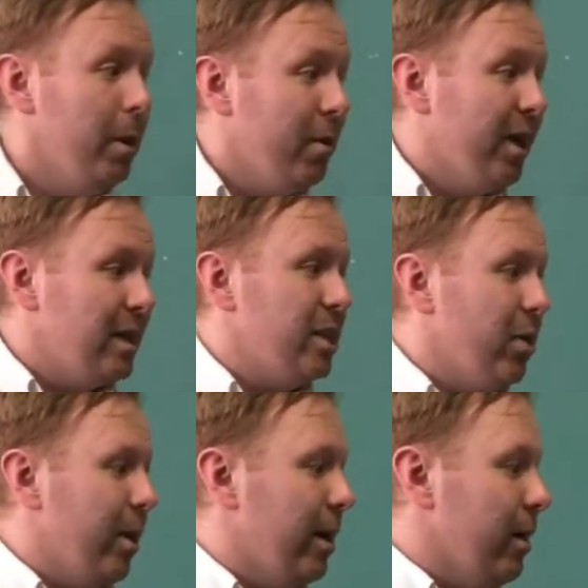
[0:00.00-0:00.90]
That's
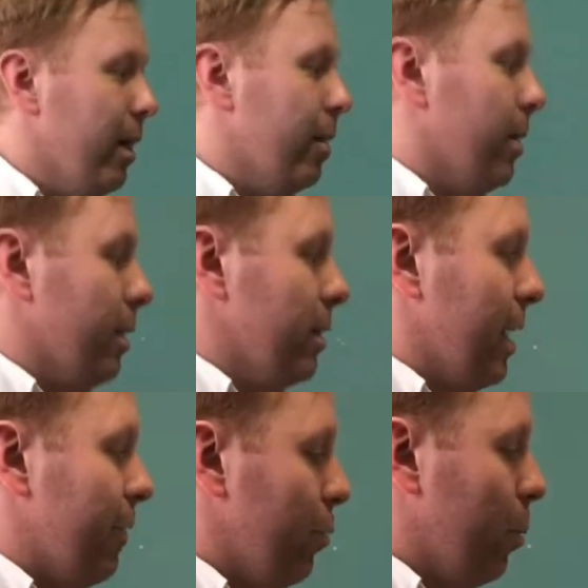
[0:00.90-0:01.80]
how I learn it.
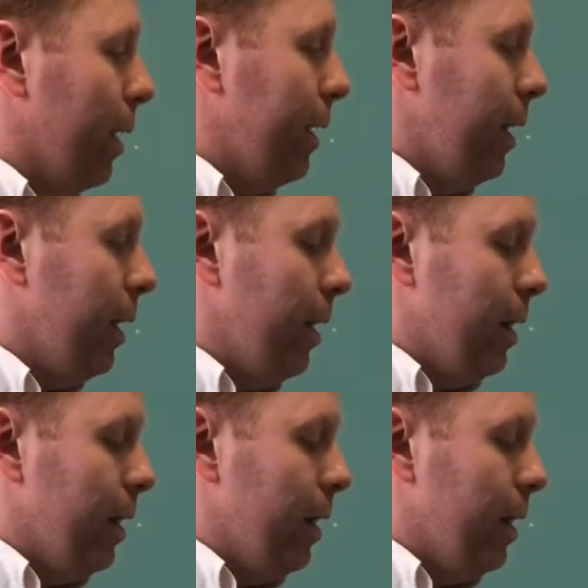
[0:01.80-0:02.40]
Level 1.